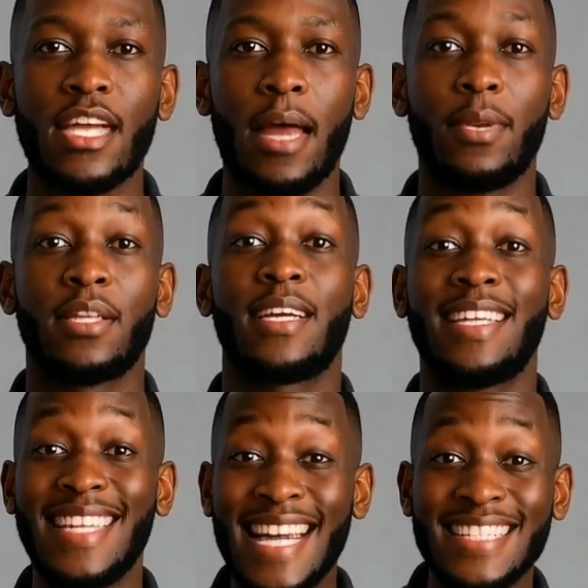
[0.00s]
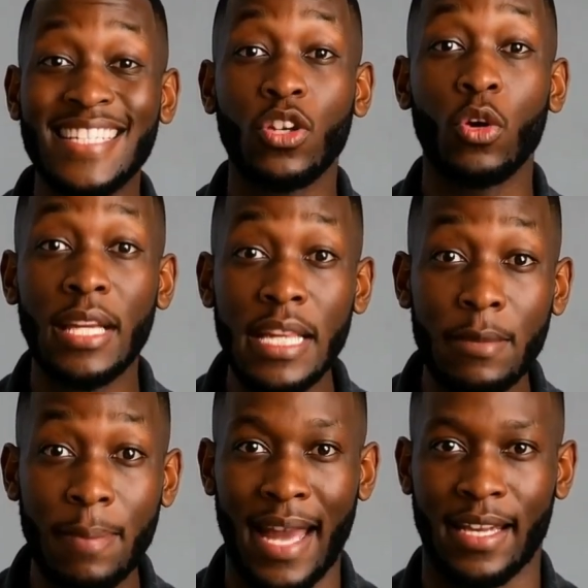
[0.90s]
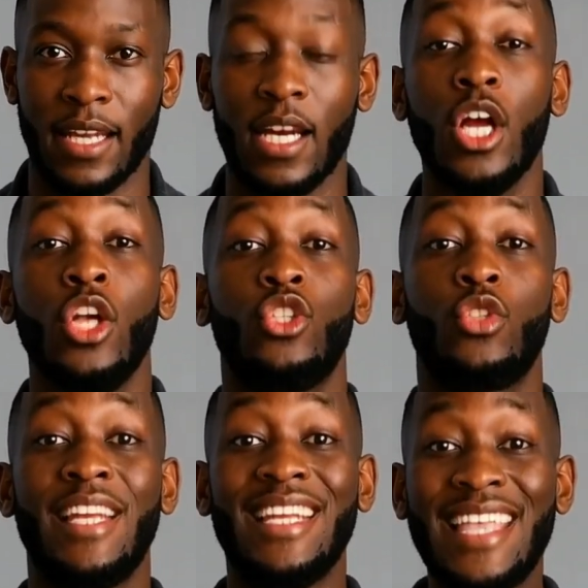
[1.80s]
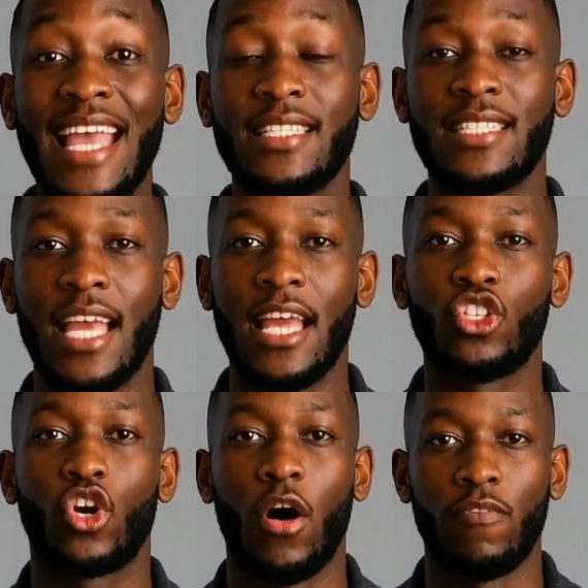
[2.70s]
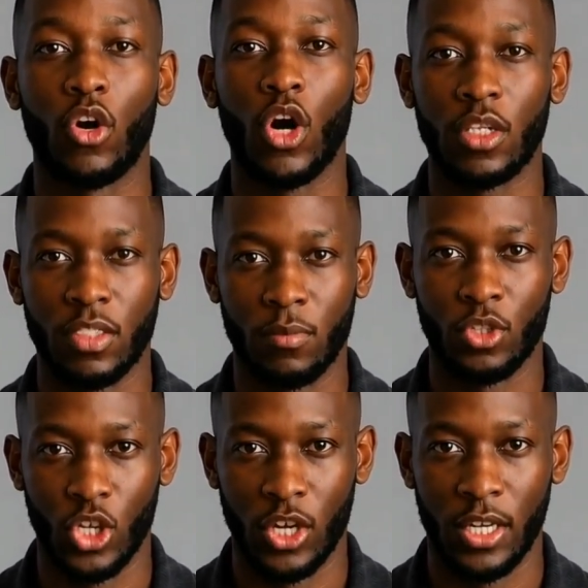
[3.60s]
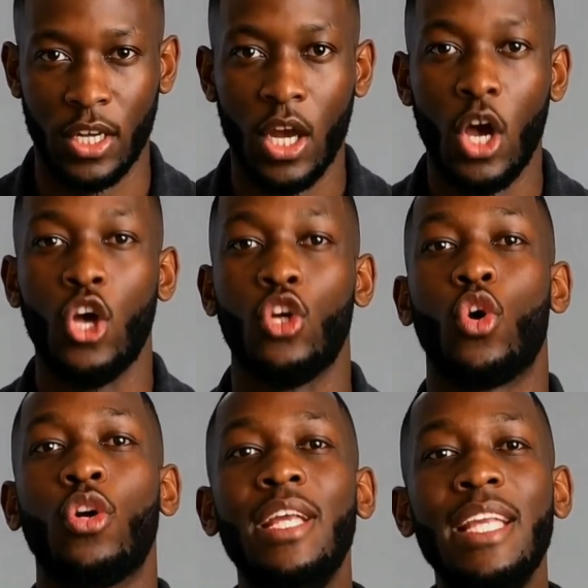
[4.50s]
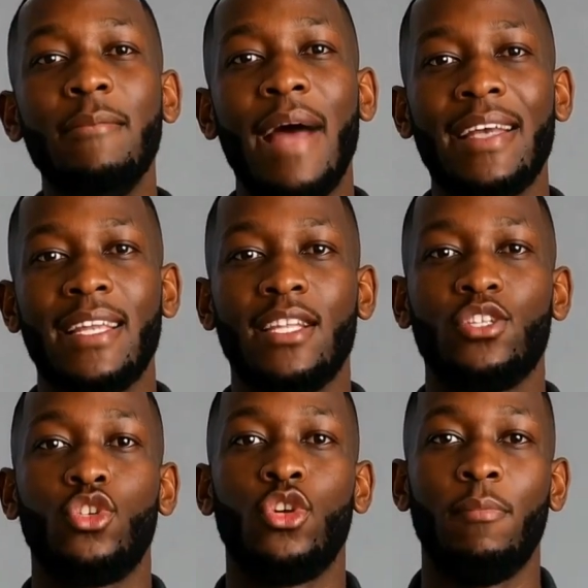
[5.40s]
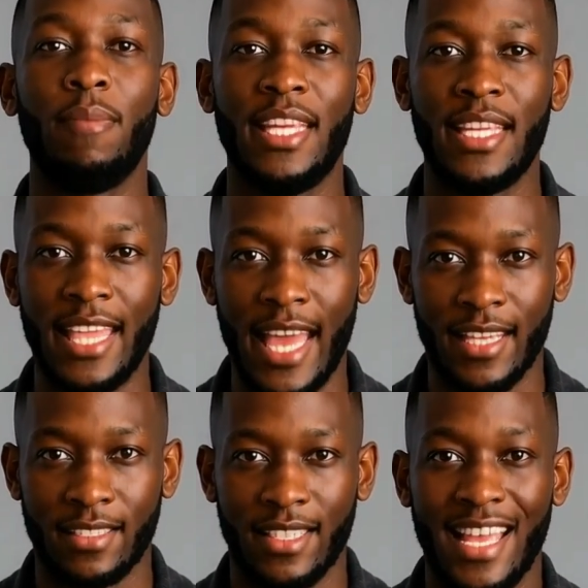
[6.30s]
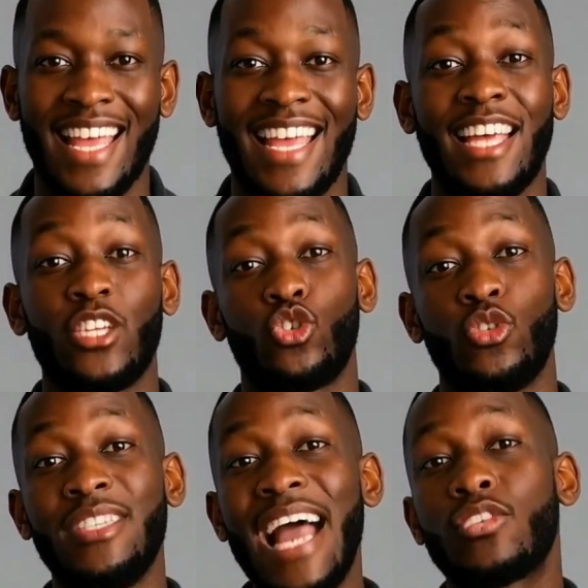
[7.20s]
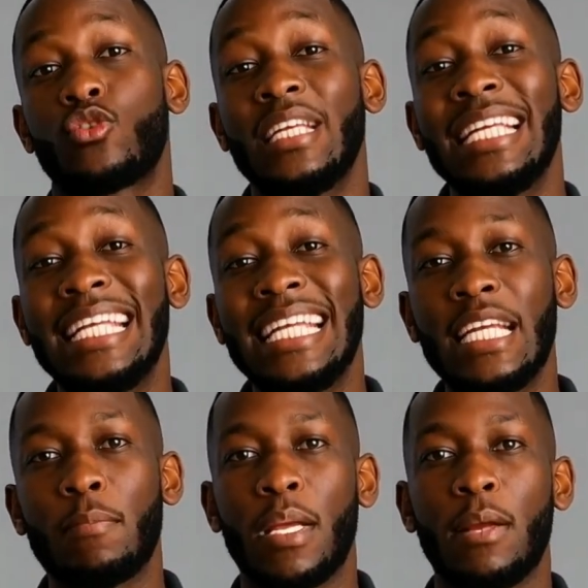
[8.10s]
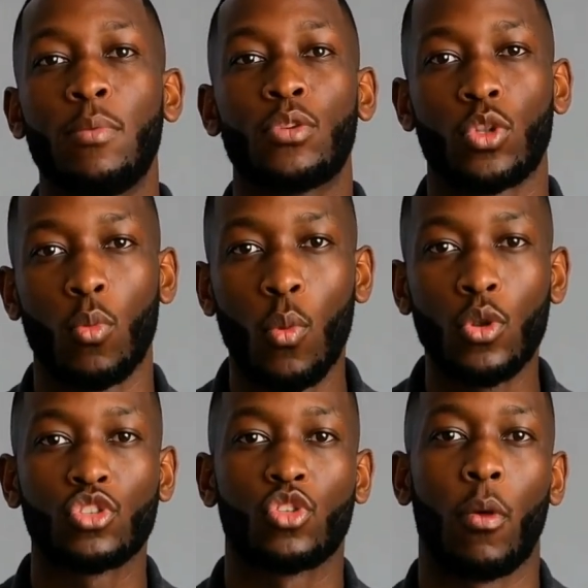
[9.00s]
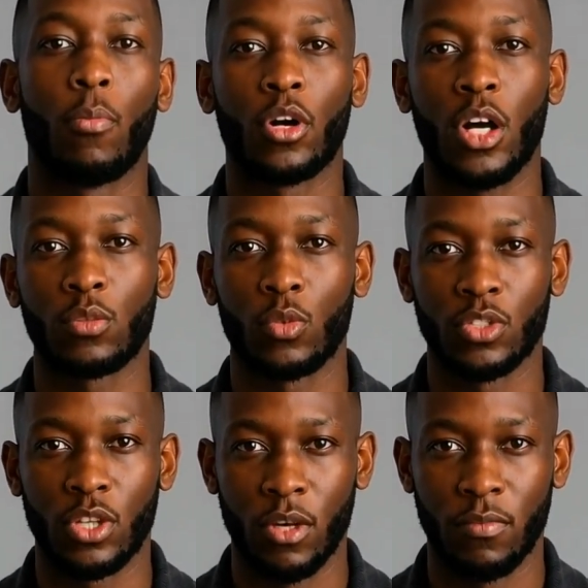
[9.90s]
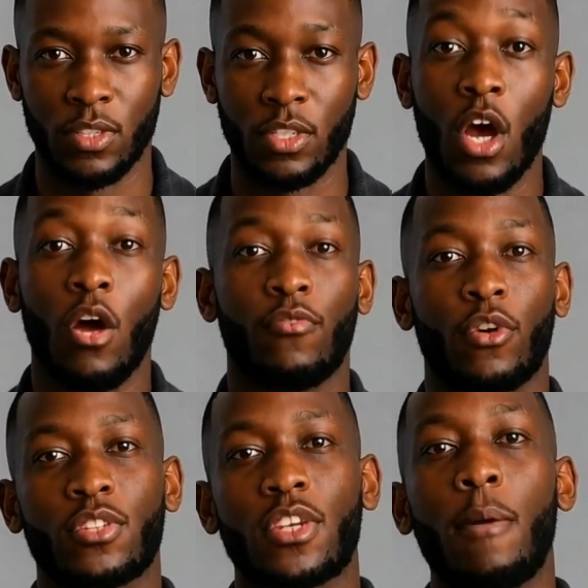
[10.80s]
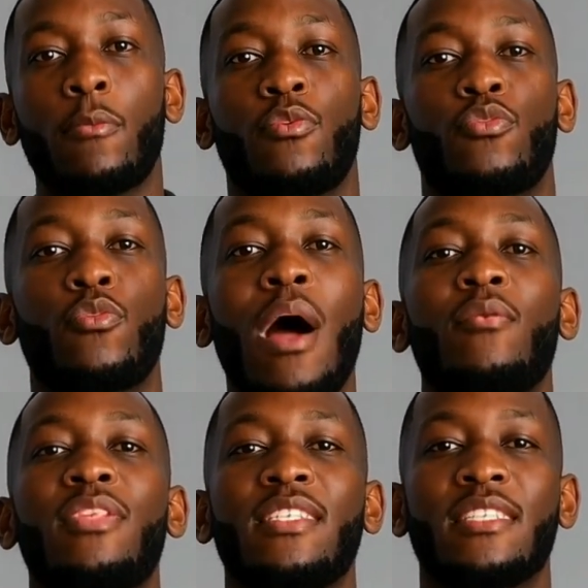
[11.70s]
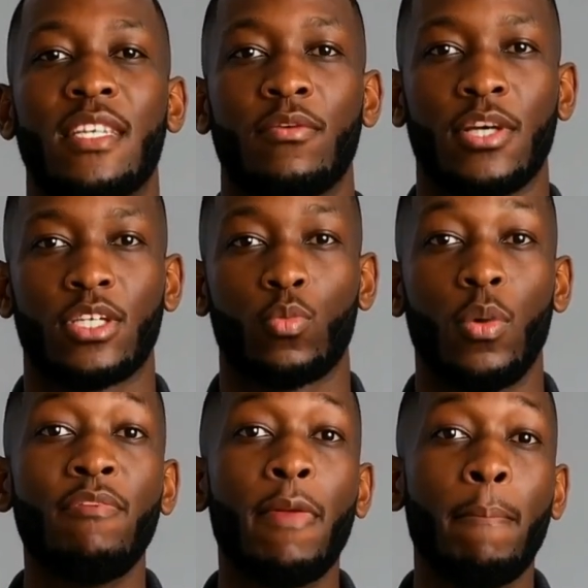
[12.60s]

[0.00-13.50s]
step is connecting your lead magnet to the next stage of your customer journey. Your lead magnet shouldn't be the end. It should naturally lead people towards your product or service. For example, throughout this series, we've